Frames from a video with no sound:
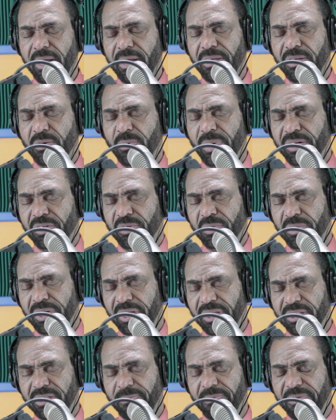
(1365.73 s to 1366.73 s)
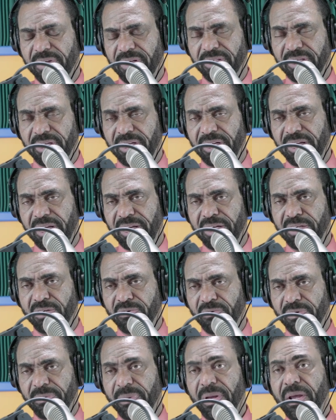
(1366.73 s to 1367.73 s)
You had to take some things in the
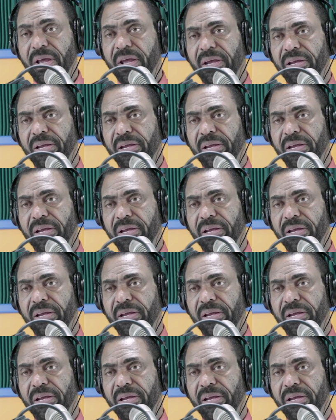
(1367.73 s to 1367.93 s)
interim.